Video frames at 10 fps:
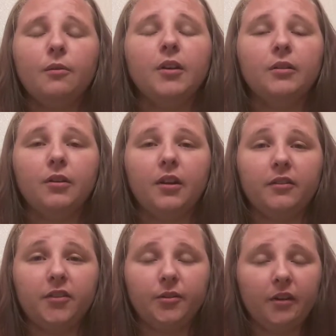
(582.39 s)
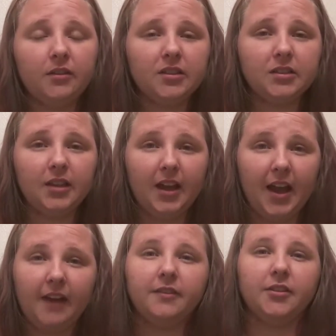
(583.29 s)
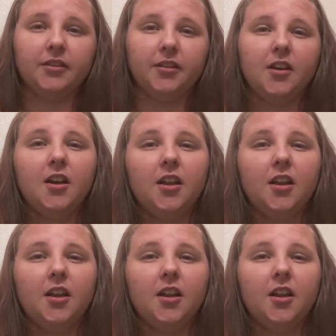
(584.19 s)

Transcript: Well, a few hours after